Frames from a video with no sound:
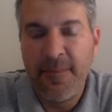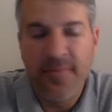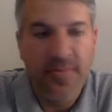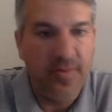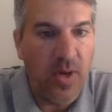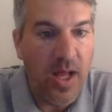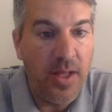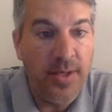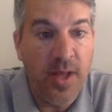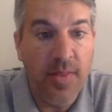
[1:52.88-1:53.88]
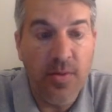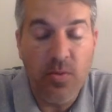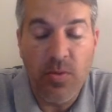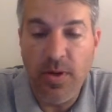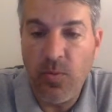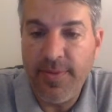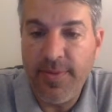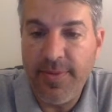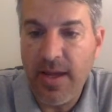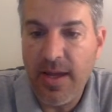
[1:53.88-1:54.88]
So another one with
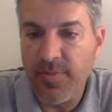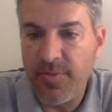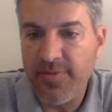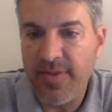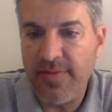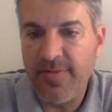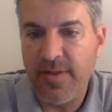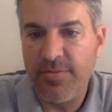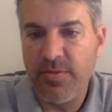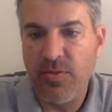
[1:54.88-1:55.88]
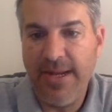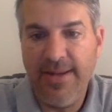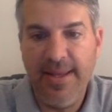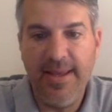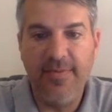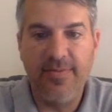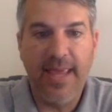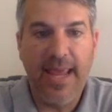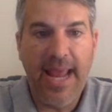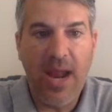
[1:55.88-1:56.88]
a 100% sell-through rate is
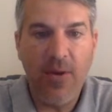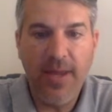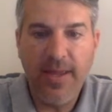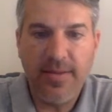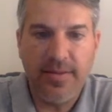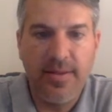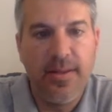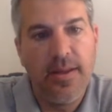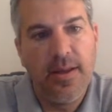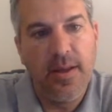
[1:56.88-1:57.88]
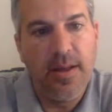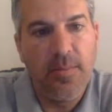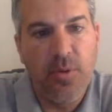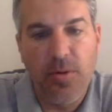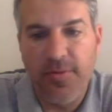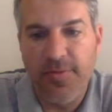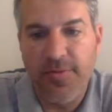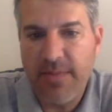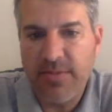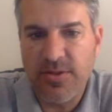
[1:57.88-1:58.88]
Ariat Pearl
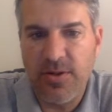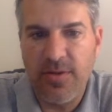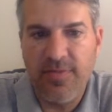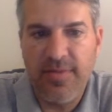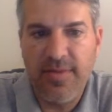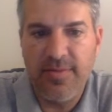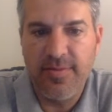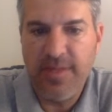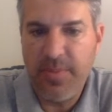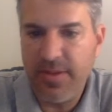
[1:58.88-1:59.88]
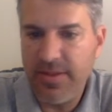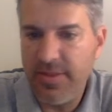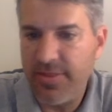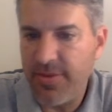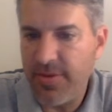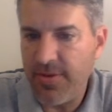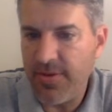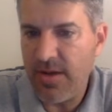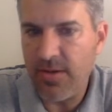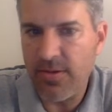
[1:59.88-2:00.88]
Snap shirts. These are typically
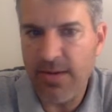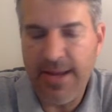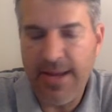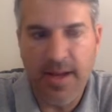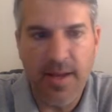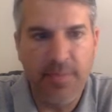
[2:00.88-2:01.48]
$30 and up